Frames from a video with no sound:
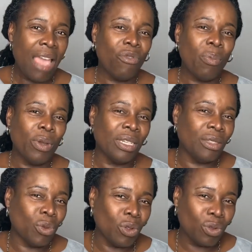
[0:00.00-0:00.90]

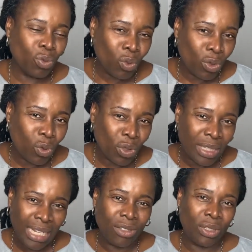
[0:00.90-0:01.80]
Everybody is want to
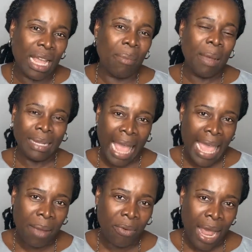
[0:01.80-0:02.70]
stick to their part.
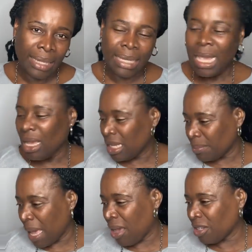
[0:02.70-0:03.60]
I am right.
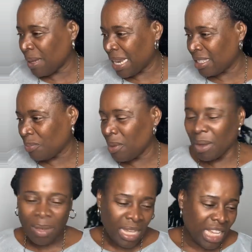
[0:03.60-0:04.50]
It's my husband that is a
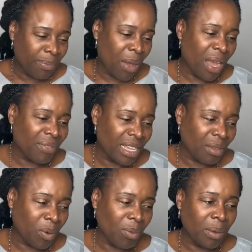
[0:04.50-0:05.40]
problem. It's my wife that
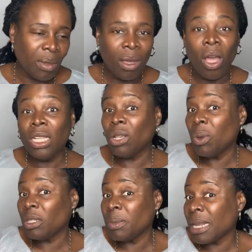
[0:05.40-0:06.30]
is a problem. Or it's
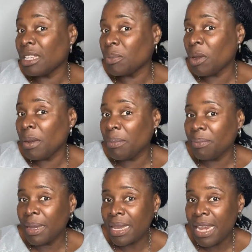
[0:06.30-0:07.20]
always somebody that is a
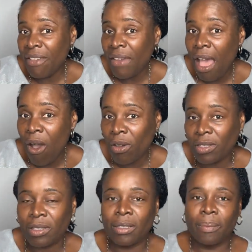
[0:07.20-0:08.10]
problem, but never
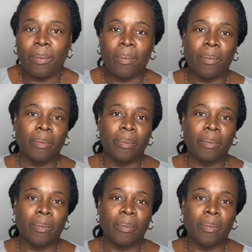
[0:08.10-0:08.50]
us.